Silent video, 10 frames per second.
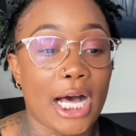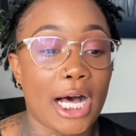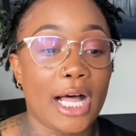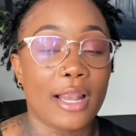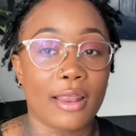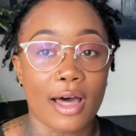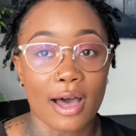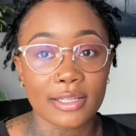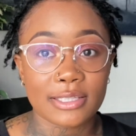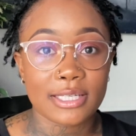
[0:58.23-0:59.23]
a
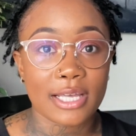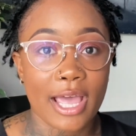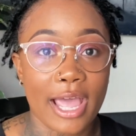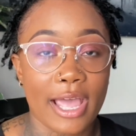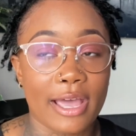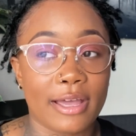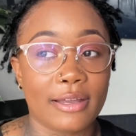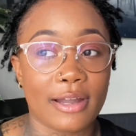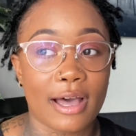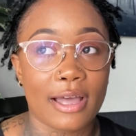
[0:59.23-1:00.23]
lot,
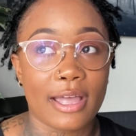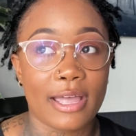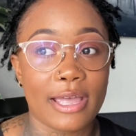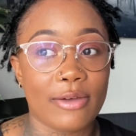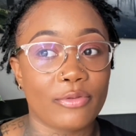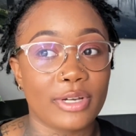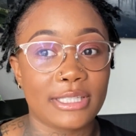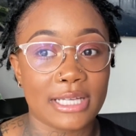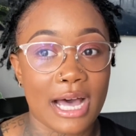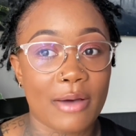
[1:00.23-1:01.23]
and every
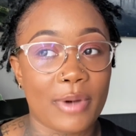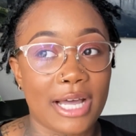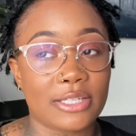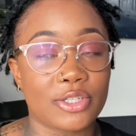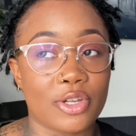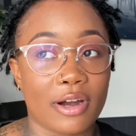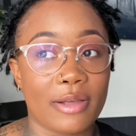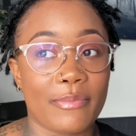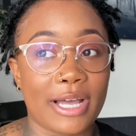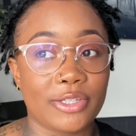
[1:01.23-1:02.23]
time I
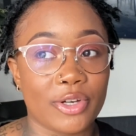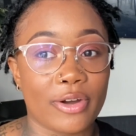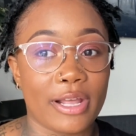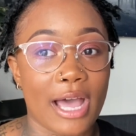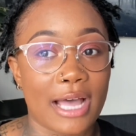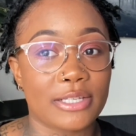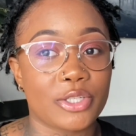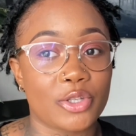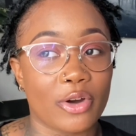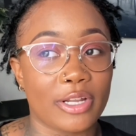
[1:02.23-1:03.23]
started my journey, I
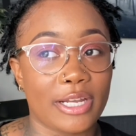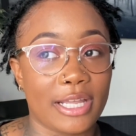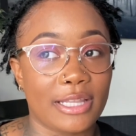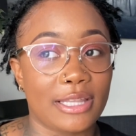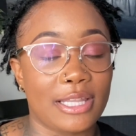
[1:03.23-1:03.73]
started it